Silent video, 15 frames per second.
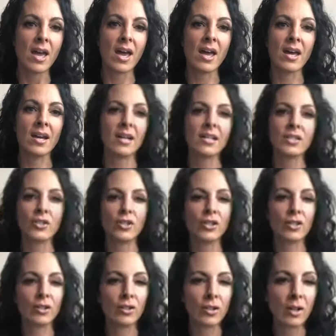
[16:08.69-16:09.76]
and I started
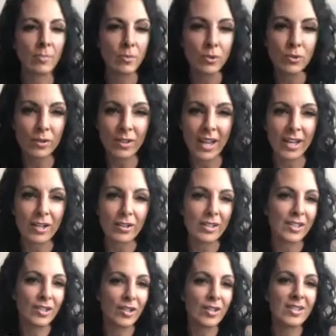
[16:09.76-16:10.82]
to look up, I
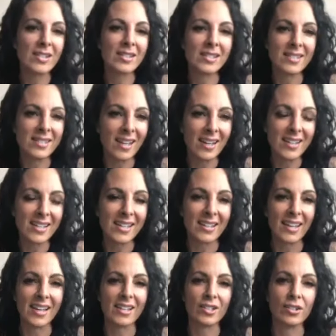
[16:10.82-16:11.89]
started to study,
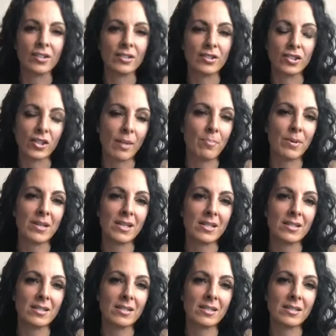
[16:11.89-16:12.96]
like,
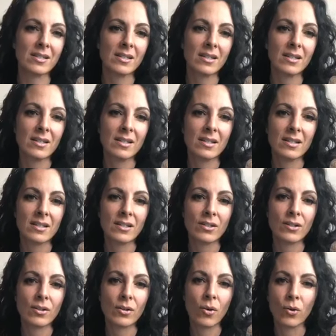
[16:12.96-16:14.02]
Japanese
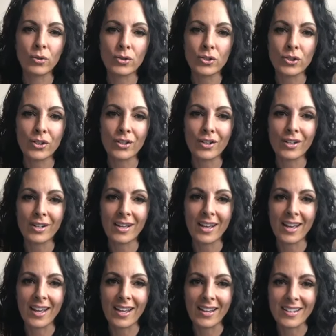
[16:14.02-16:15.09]
culture
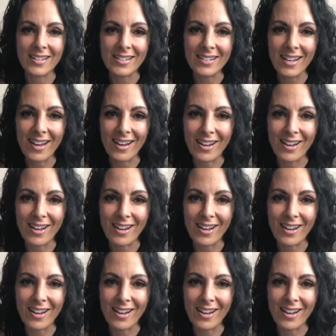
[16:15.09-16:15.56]
and